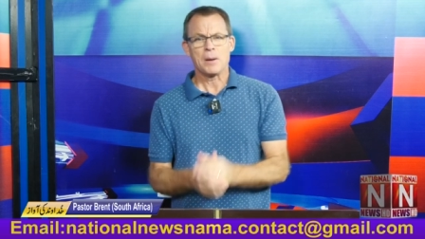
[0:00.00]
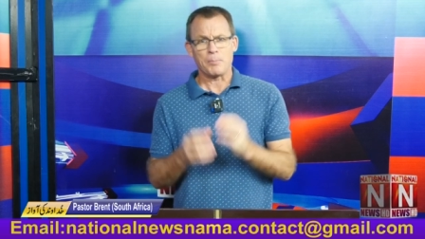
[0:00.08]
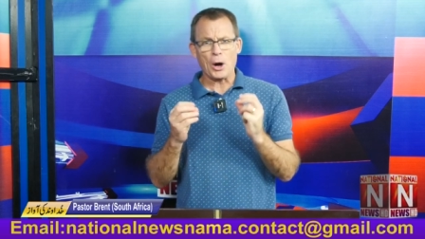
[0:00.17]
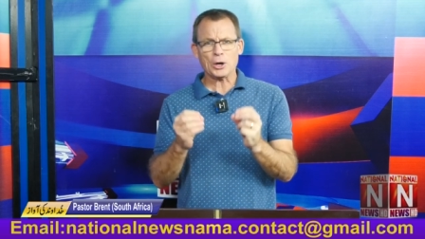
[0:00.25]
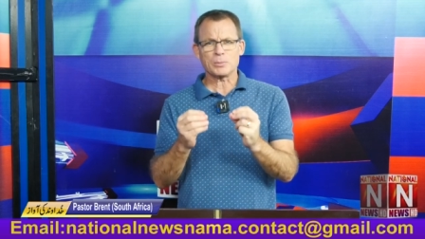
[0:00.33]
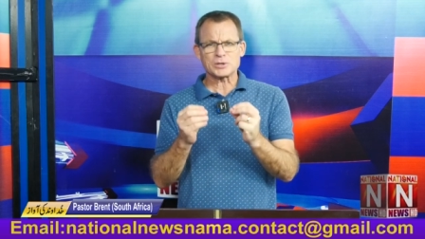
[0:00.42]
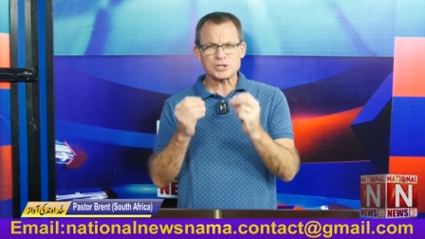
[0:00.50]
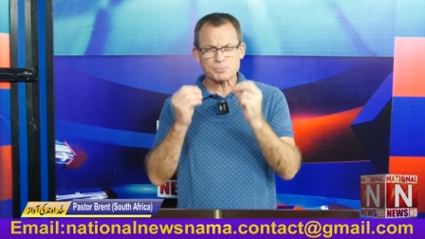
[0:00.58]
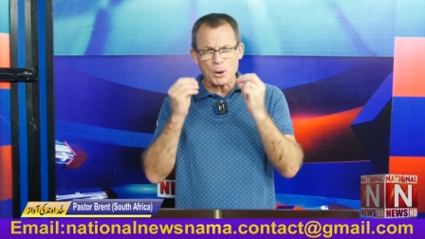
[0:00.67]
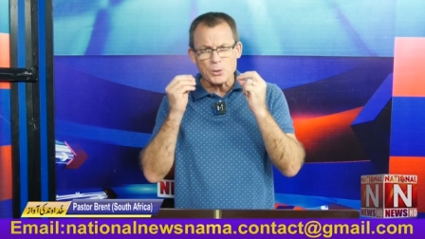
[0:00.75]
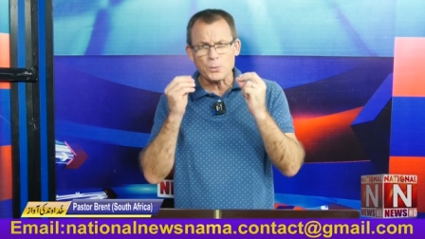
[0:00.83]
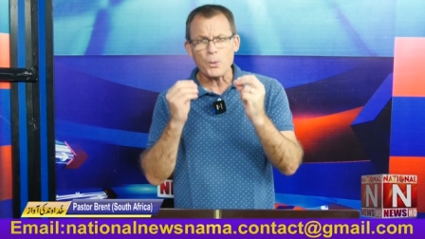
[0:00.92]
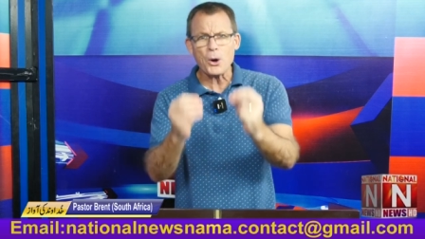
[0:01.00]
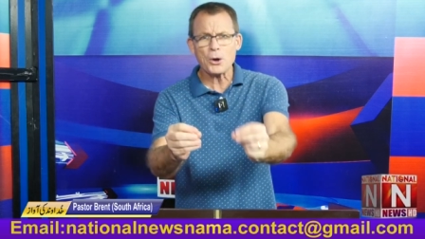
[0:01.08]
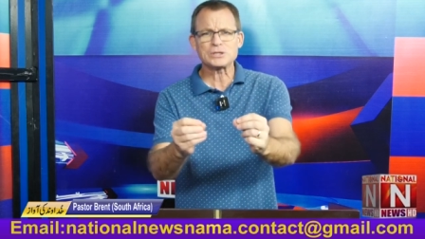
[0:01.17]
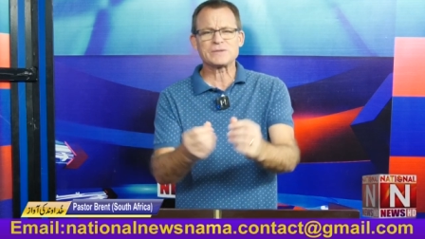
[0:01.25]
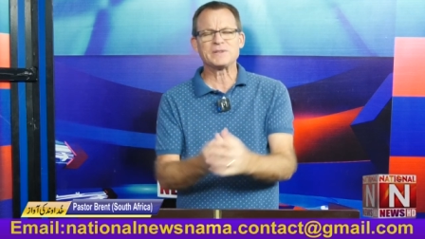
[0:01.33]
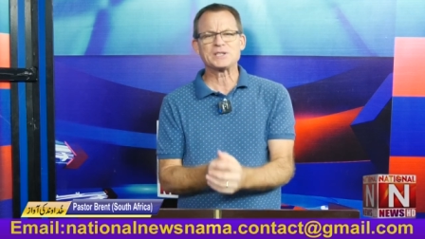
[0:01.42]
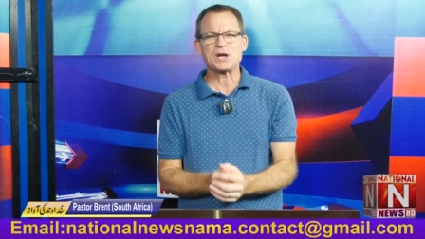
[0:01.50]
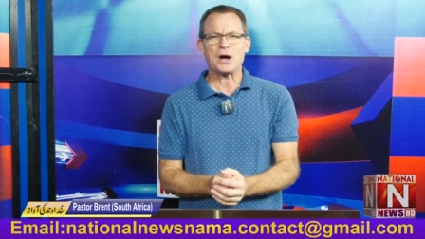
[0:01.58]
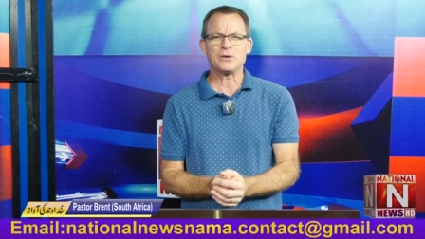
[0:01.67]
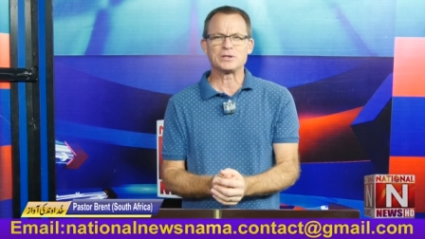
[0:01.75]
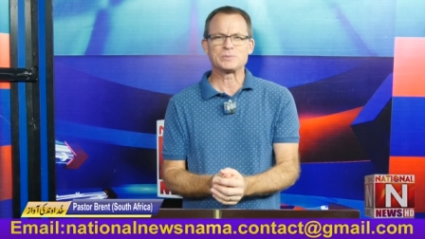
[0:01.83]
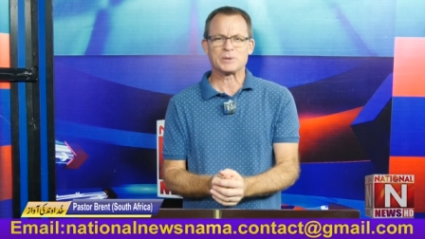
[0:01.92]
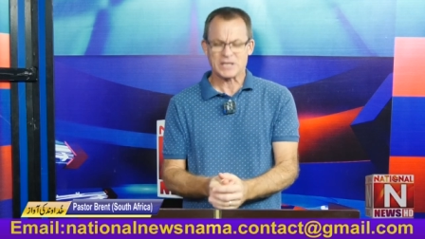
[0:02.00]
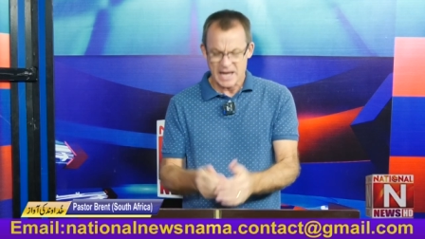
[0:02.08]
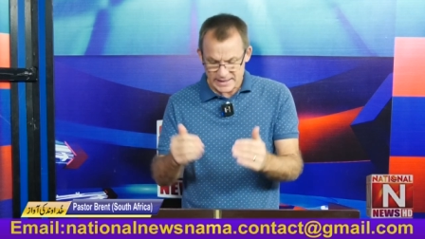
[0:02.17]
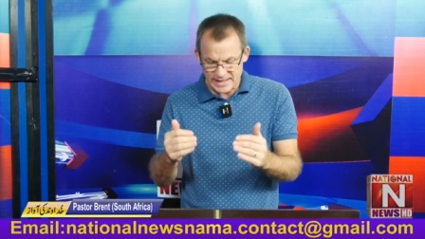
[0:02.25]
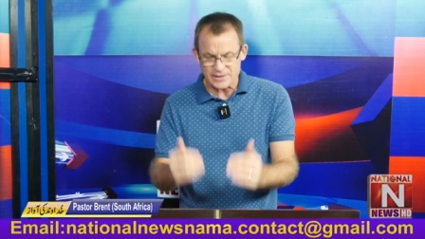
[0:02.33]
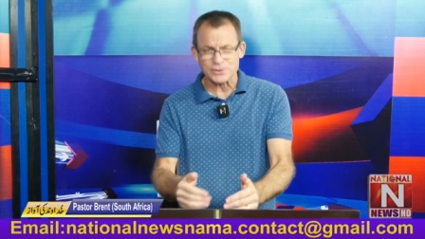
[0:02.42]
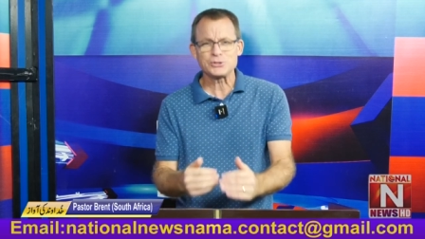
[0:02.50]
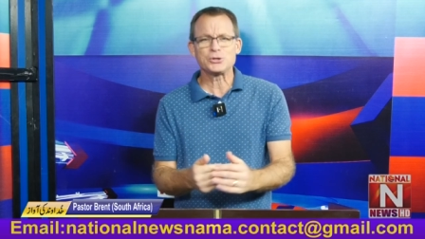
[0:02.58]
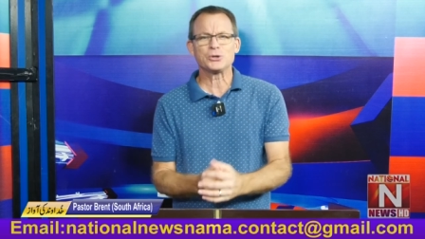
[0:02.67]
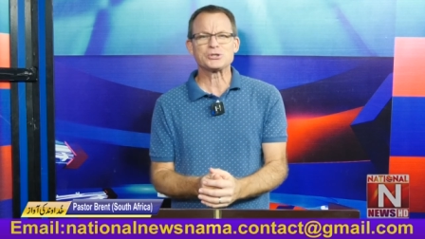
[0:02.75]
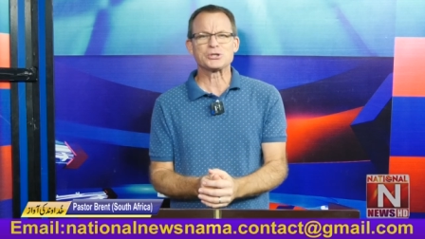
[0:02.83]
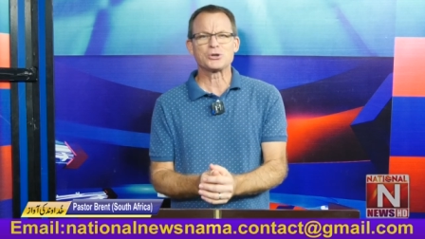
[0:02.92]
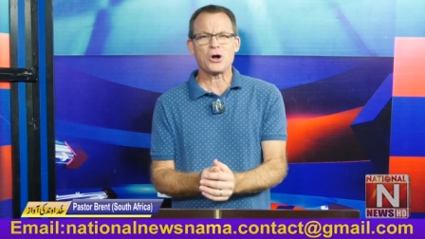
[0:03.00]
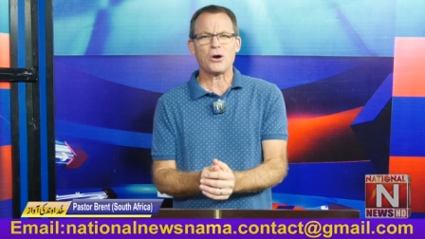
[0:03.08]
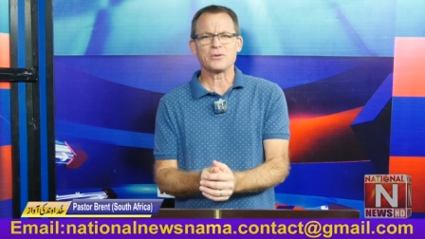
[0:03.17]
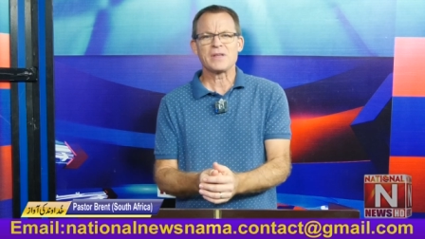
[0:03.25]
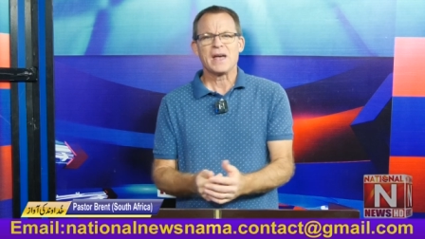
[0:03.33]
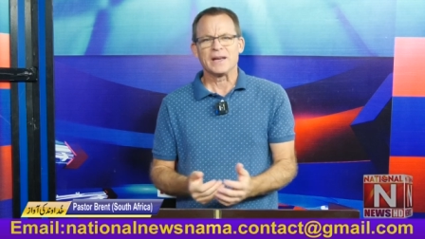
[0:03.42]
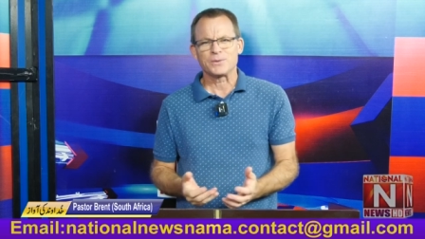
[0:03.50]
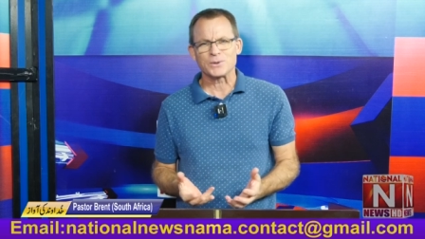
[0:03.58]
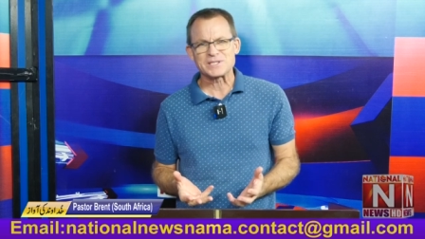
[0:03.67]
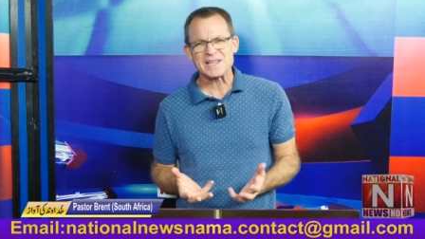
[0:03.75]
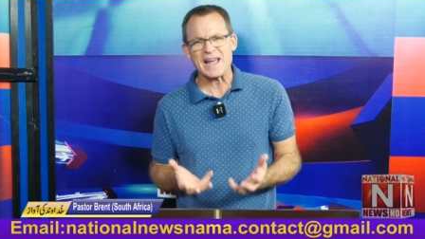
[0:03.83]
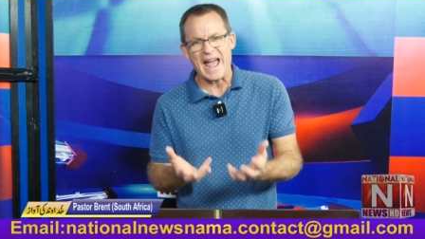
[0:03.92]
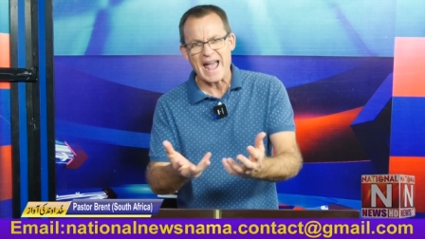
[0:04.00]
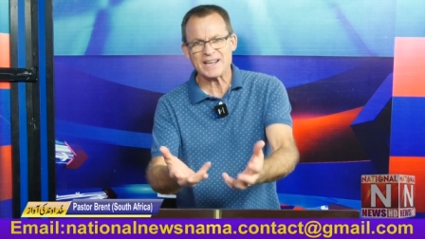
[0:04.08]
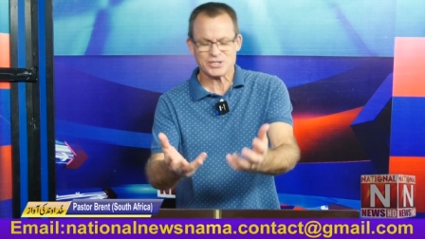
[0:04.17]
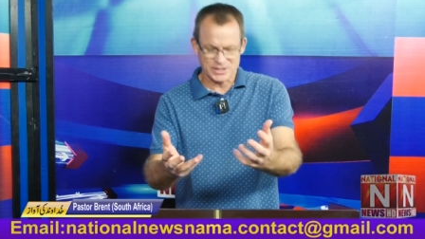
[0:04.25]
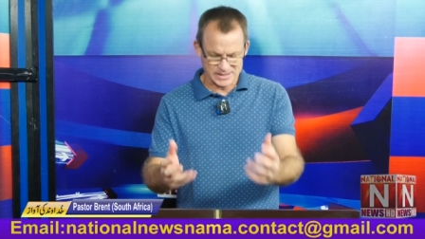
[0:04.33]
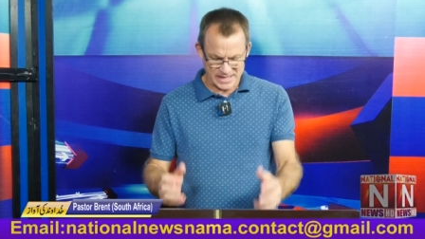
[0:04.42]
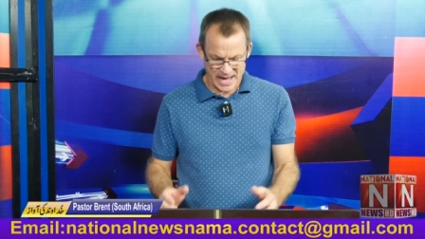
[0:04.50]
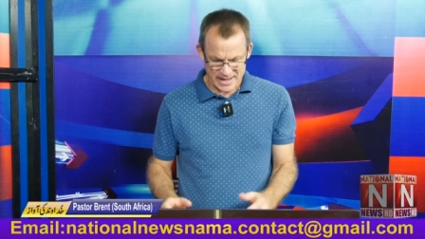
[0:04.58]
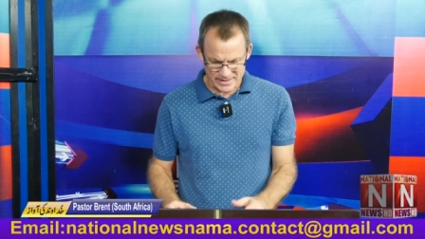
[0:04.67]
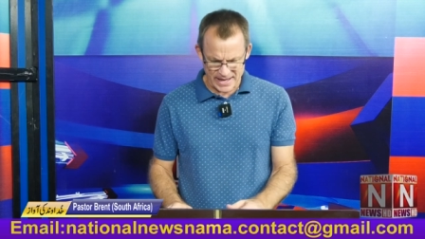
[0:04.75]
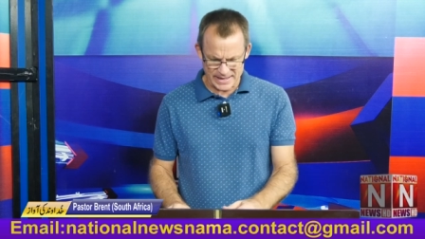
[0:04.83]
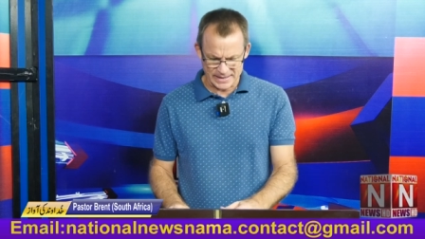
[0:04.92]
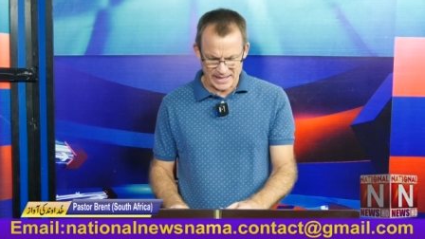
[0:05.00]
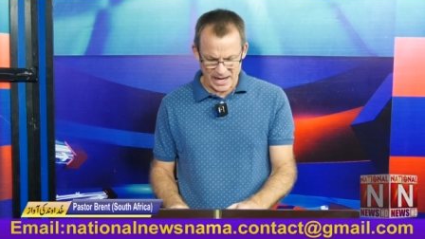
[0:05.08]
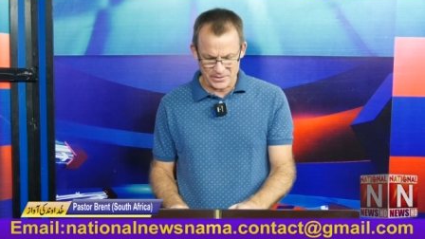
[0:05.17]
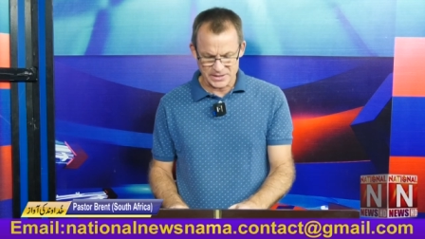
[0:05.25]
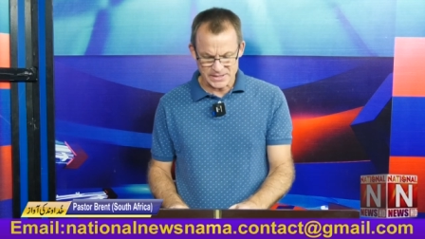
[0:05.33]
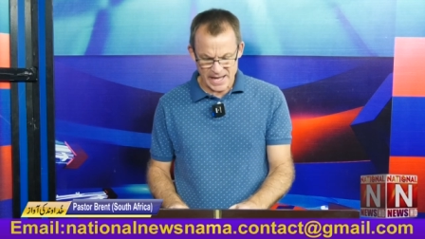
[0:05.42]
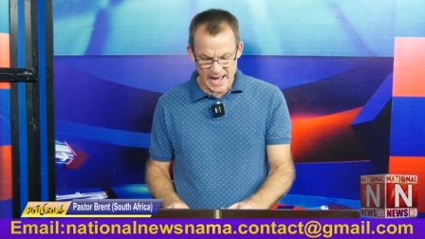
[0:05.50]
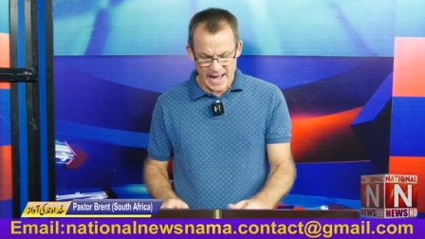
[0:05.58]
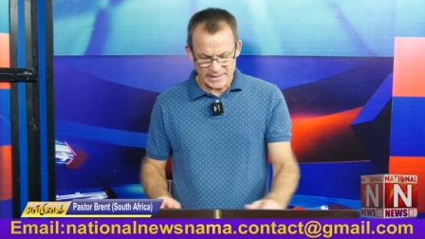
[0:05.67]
Barnabas spoke words of encouragement. Here, the church in Corinth, it was their actions that encouraged.